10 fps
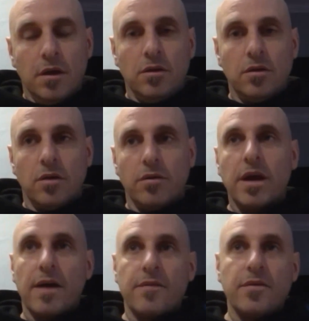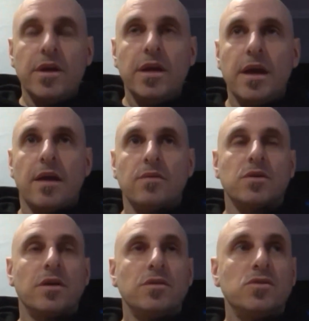you know, recovery, and I was
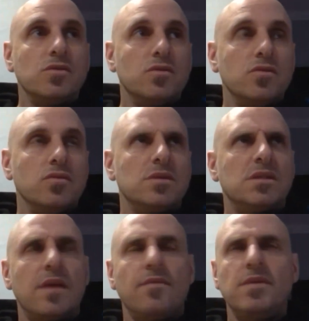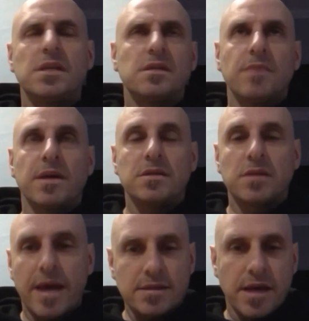going to every 6 months
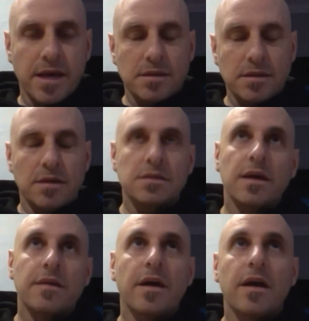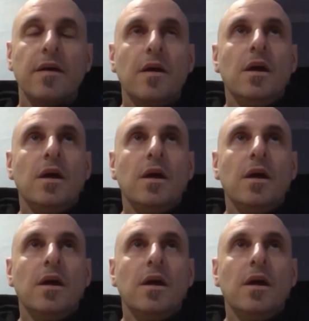CAT scans and things like that.